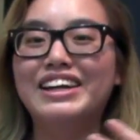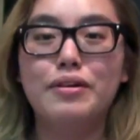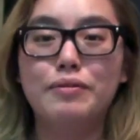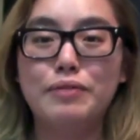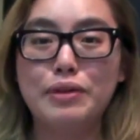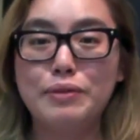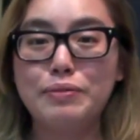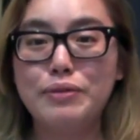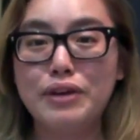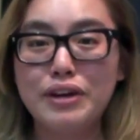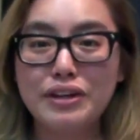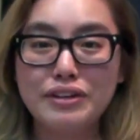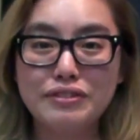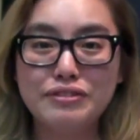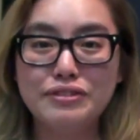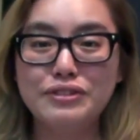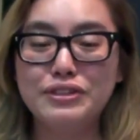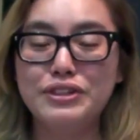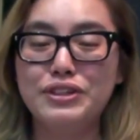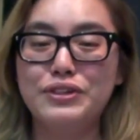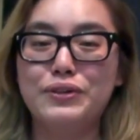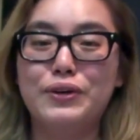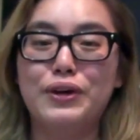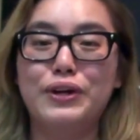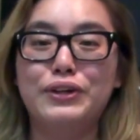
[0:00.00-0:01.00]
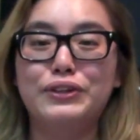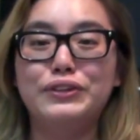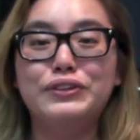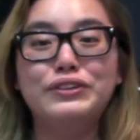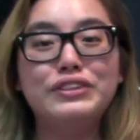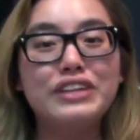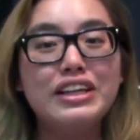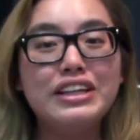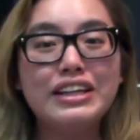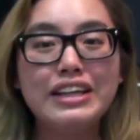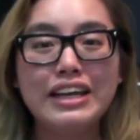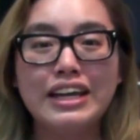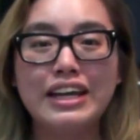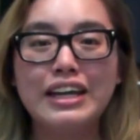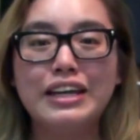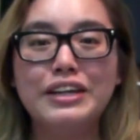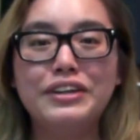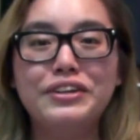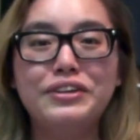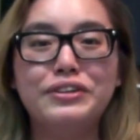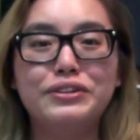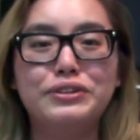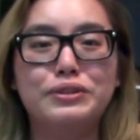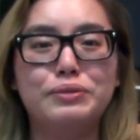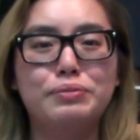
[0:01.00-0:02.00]
Be proud of who you are. Don't let the
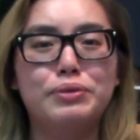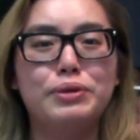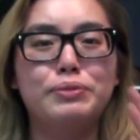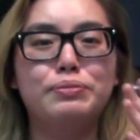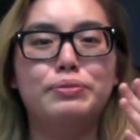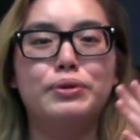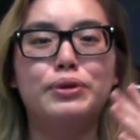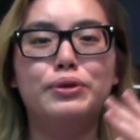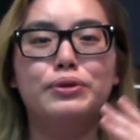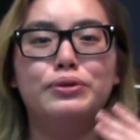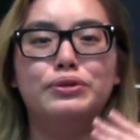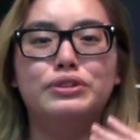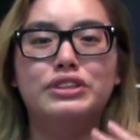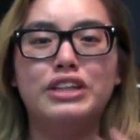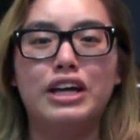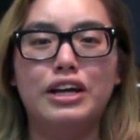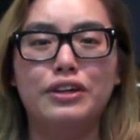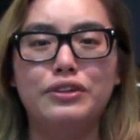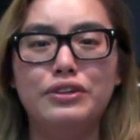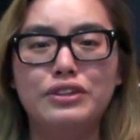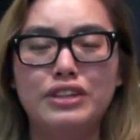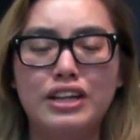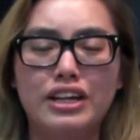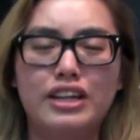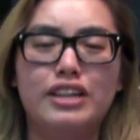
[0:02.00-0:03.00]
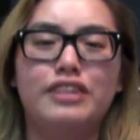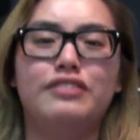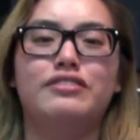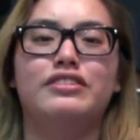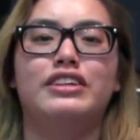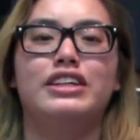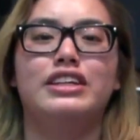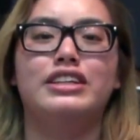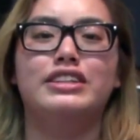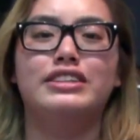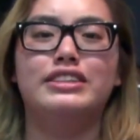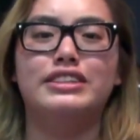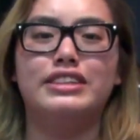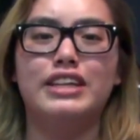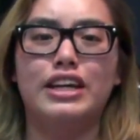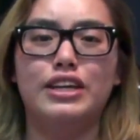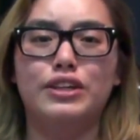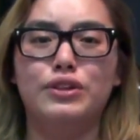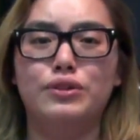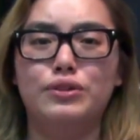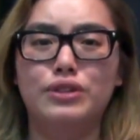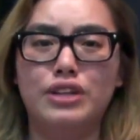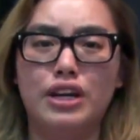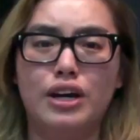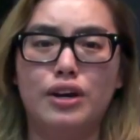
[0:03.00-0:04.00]
haters or people who tell you negative things
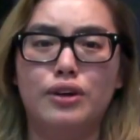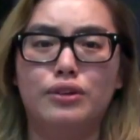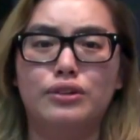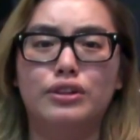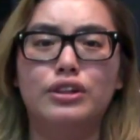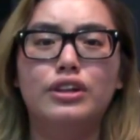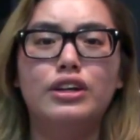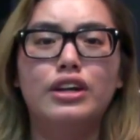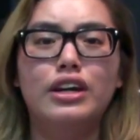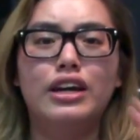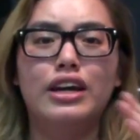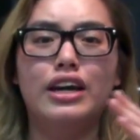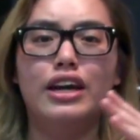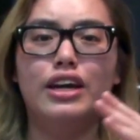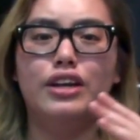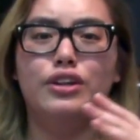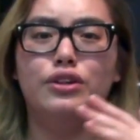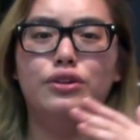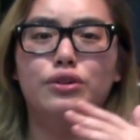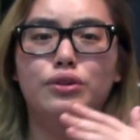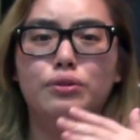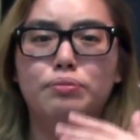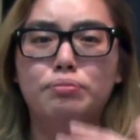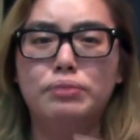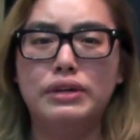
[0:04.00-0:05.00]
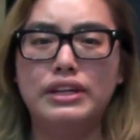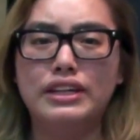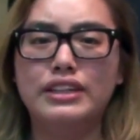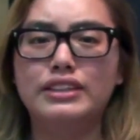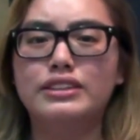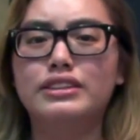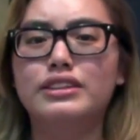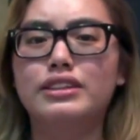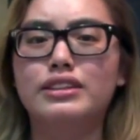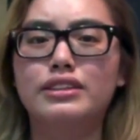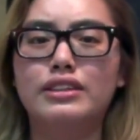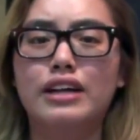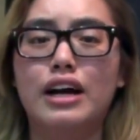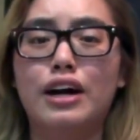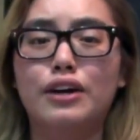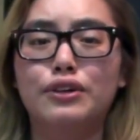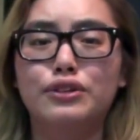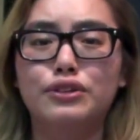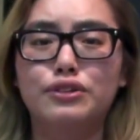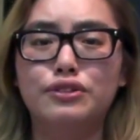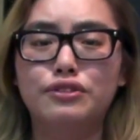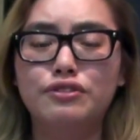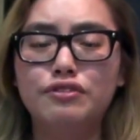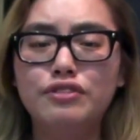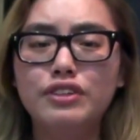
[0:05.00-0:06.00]
get you down and belittle how
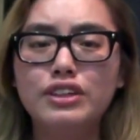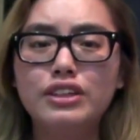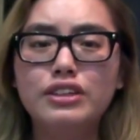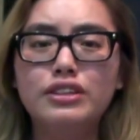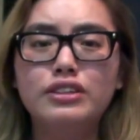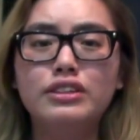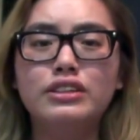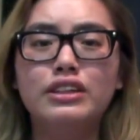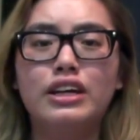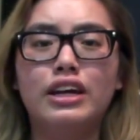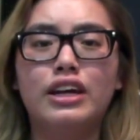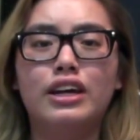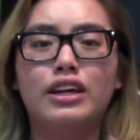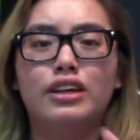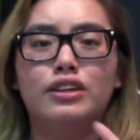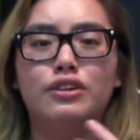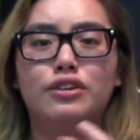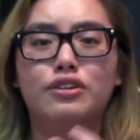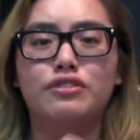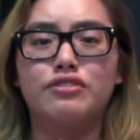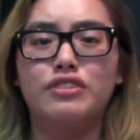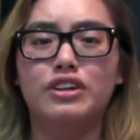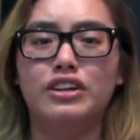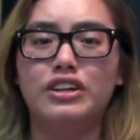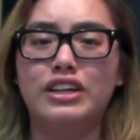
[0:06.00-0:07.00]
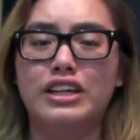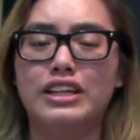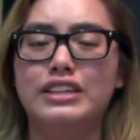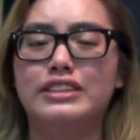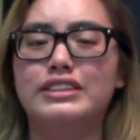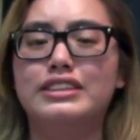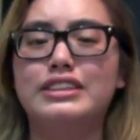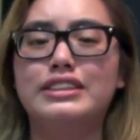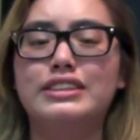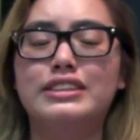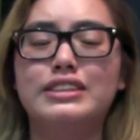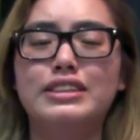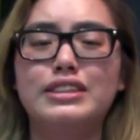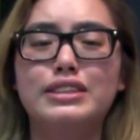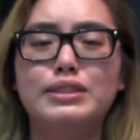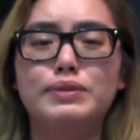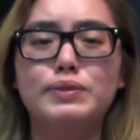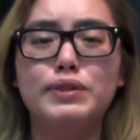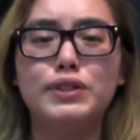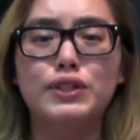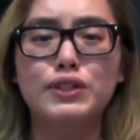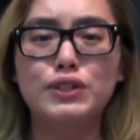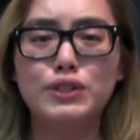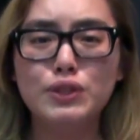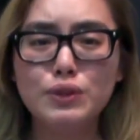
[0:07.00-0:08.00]
you feel and your very existence,
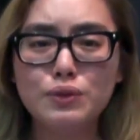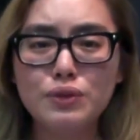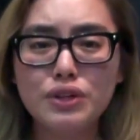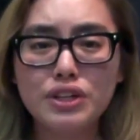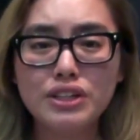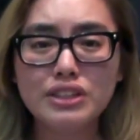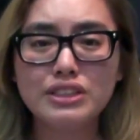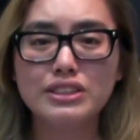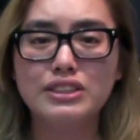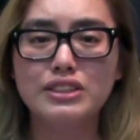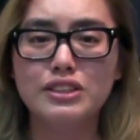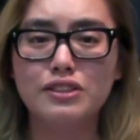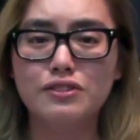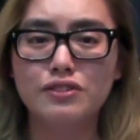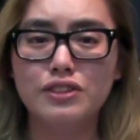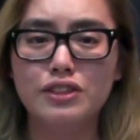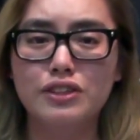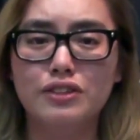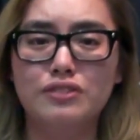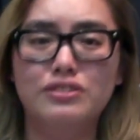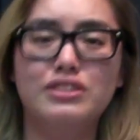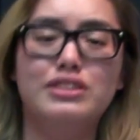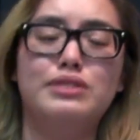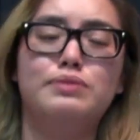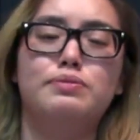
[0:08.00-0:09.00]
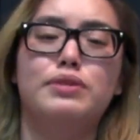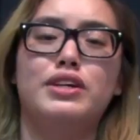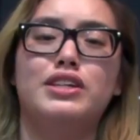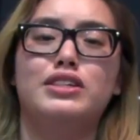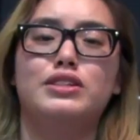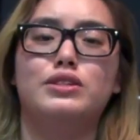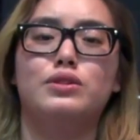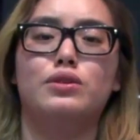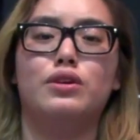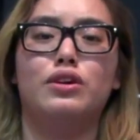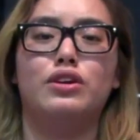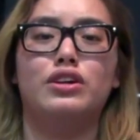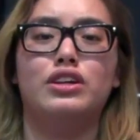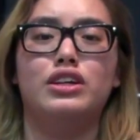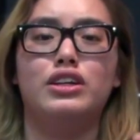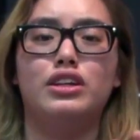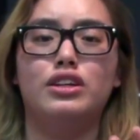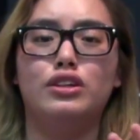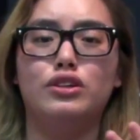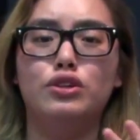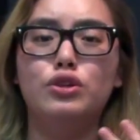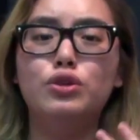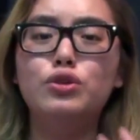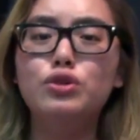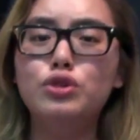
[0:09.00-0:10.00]
because you are deserving of the space you are
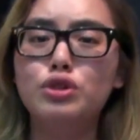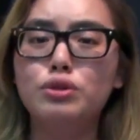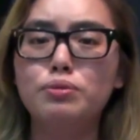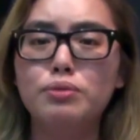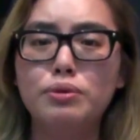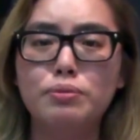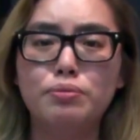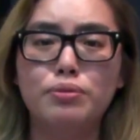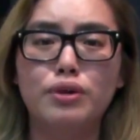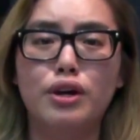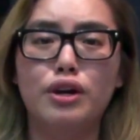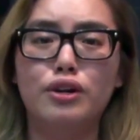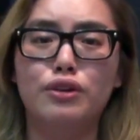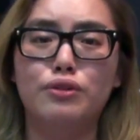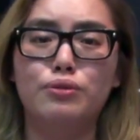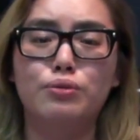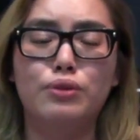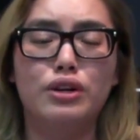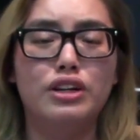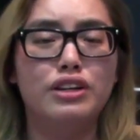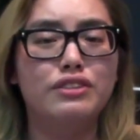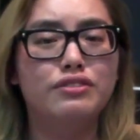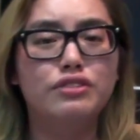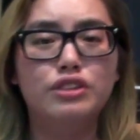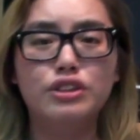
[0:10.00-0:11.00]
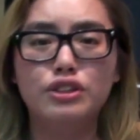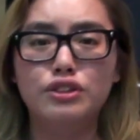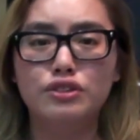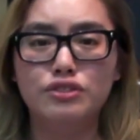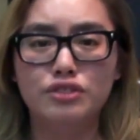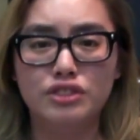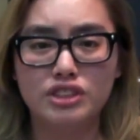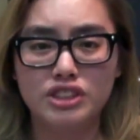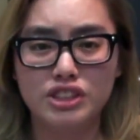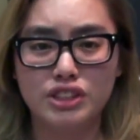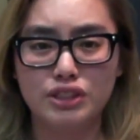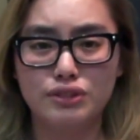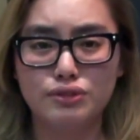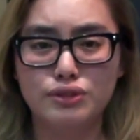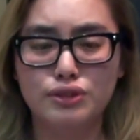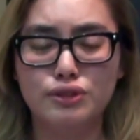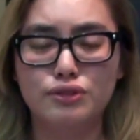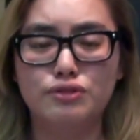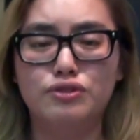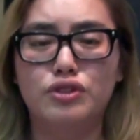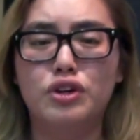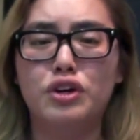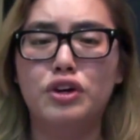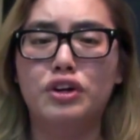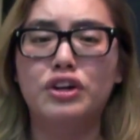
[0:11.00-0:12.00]
in. You should be proud of whatever you've achieved so
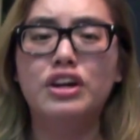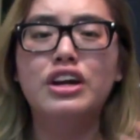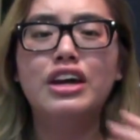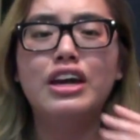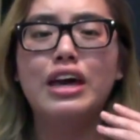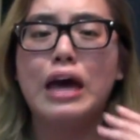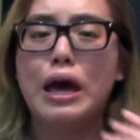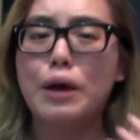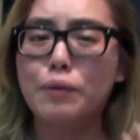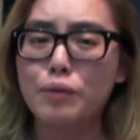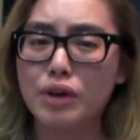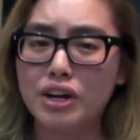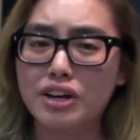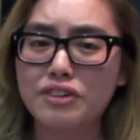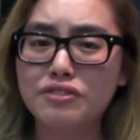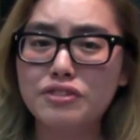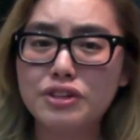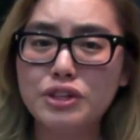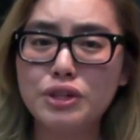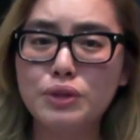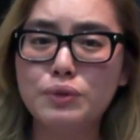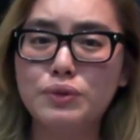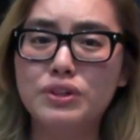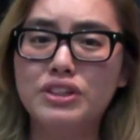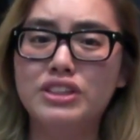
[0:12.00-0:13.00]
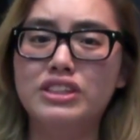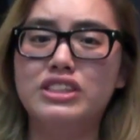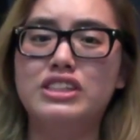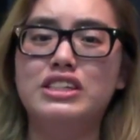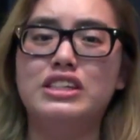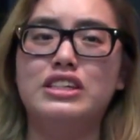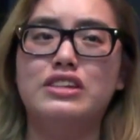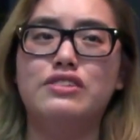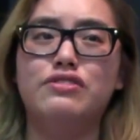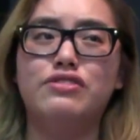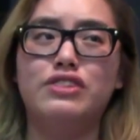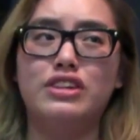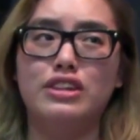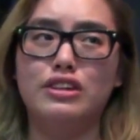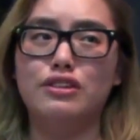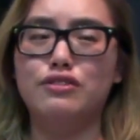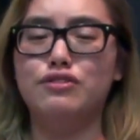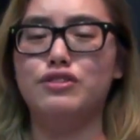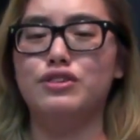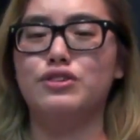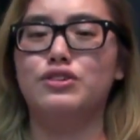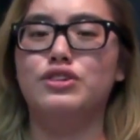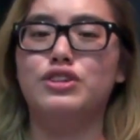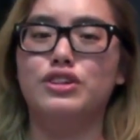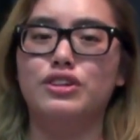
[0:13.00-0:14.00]
far and whatever you will achieve in the
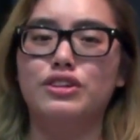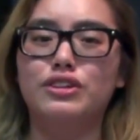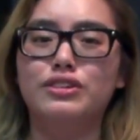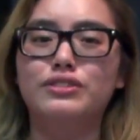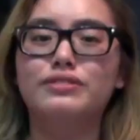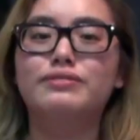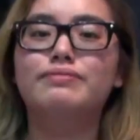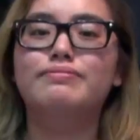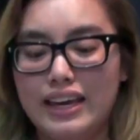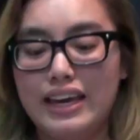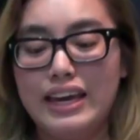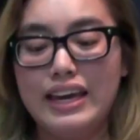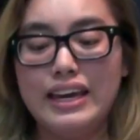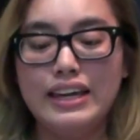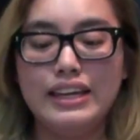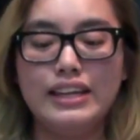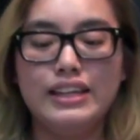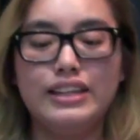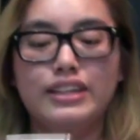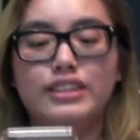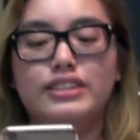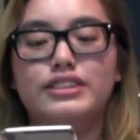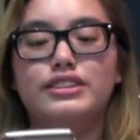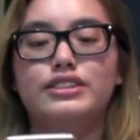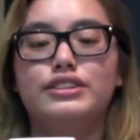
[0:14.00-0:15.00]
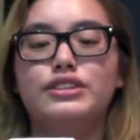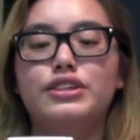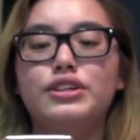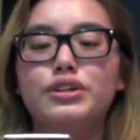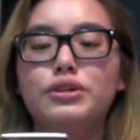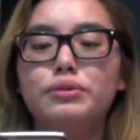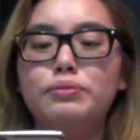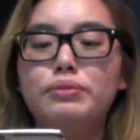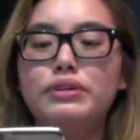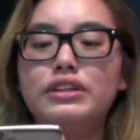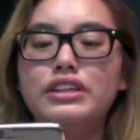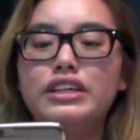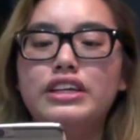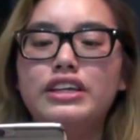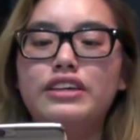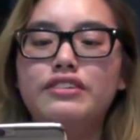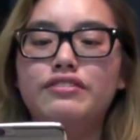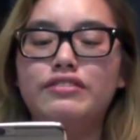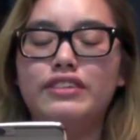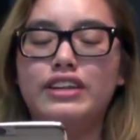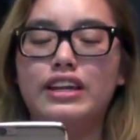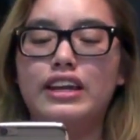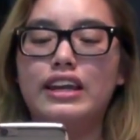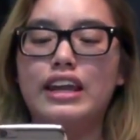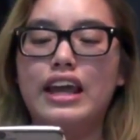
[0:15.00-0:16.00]
future. Hayes, do you
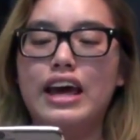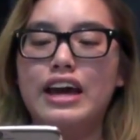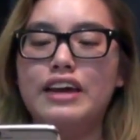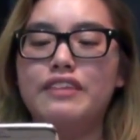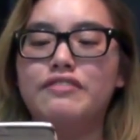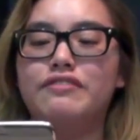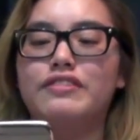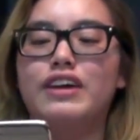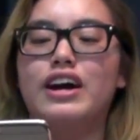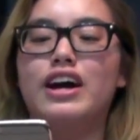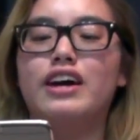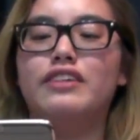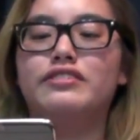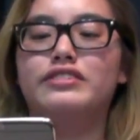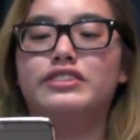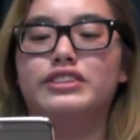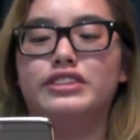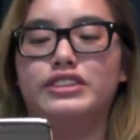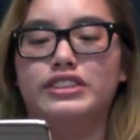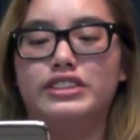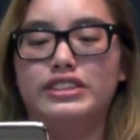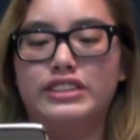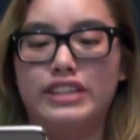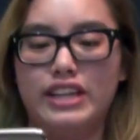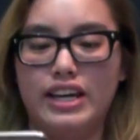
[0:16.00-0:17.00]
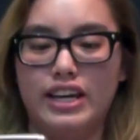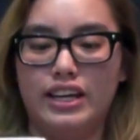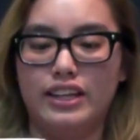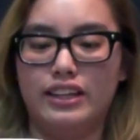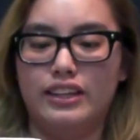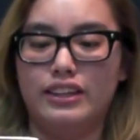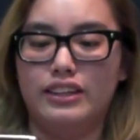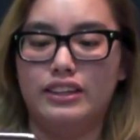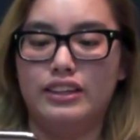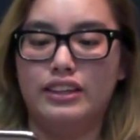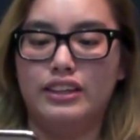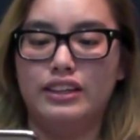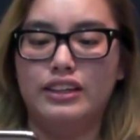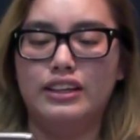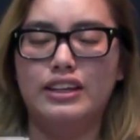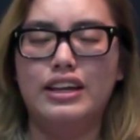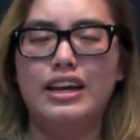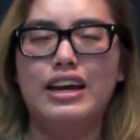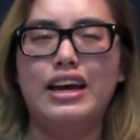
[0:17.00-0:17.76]
believe in life after death?